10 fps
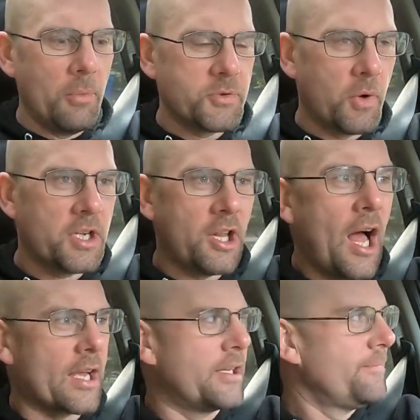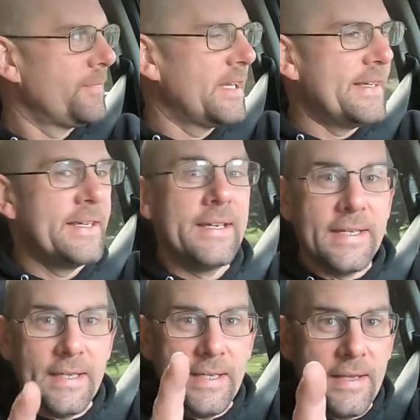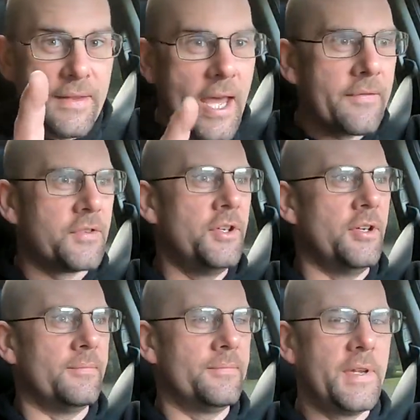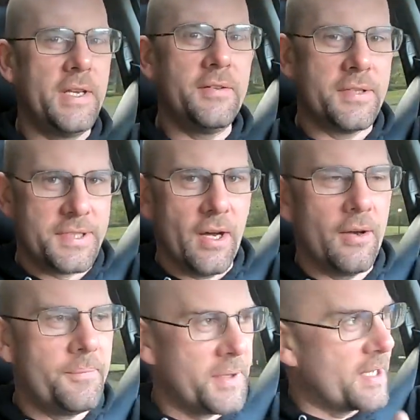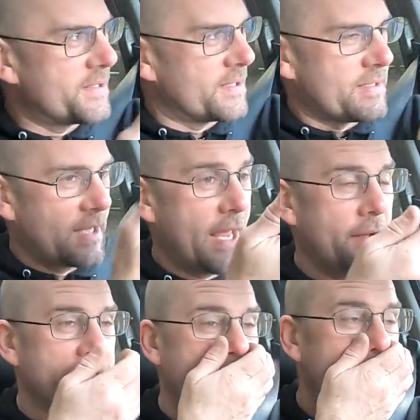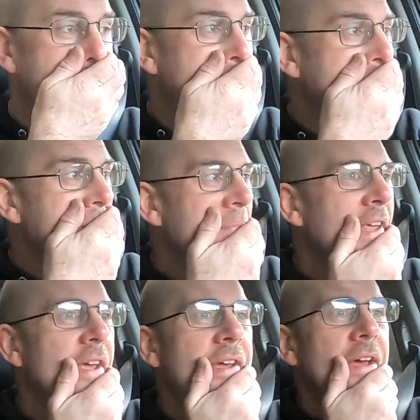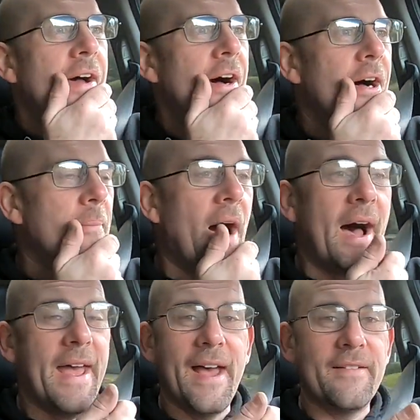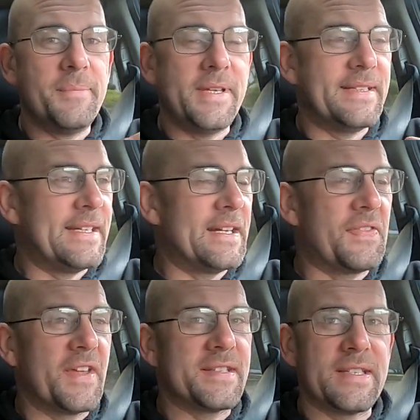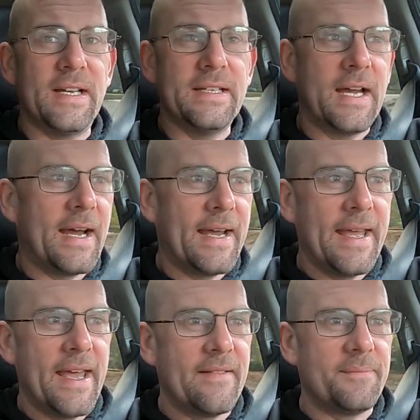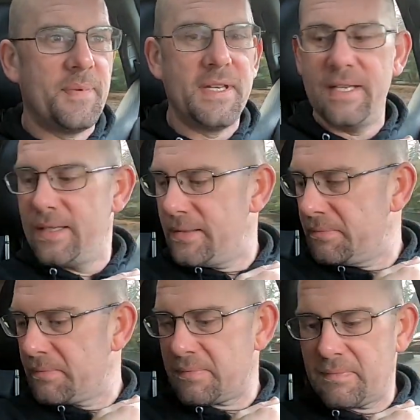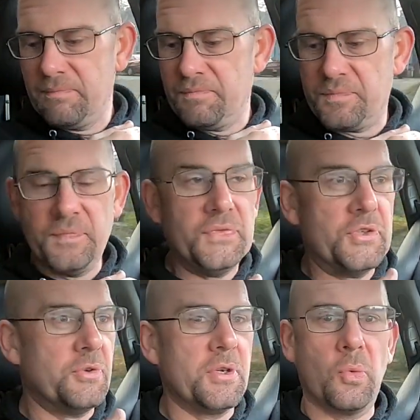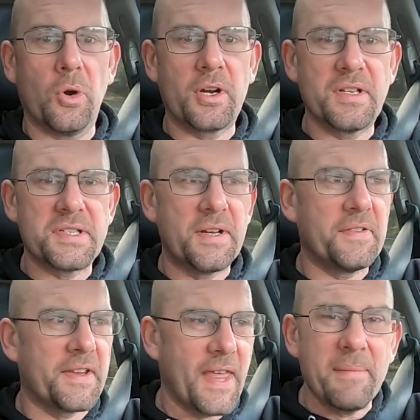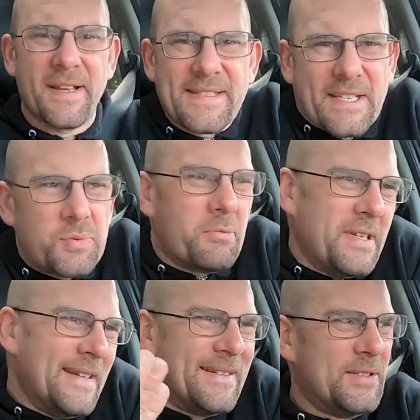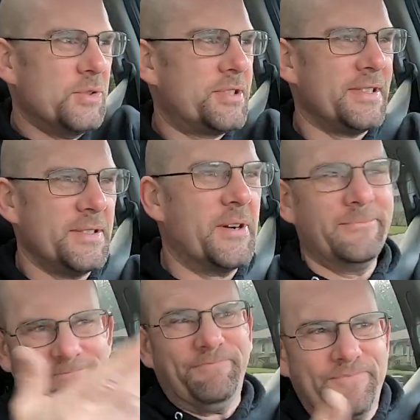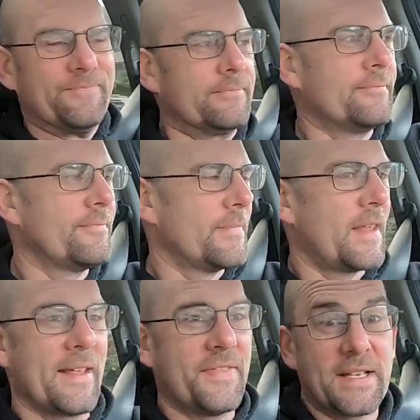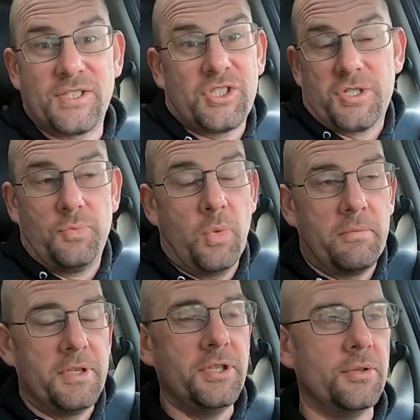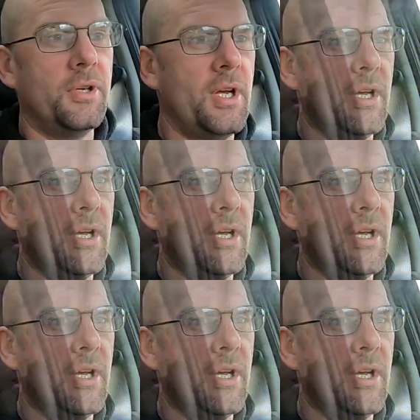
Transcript: almost one o'clock in the afternoon, and you can tell because it's light outside. Um, I have been getting things done. I have been doing work and stuff like that because that's what we need to do to you know that that's just what we do.